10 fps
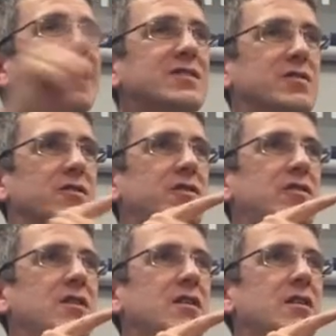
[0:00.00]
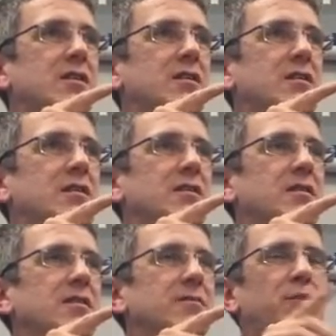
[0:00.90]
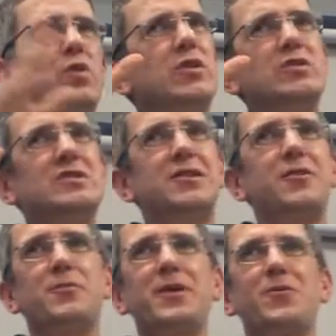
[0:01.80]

letters, Paul uses a lot of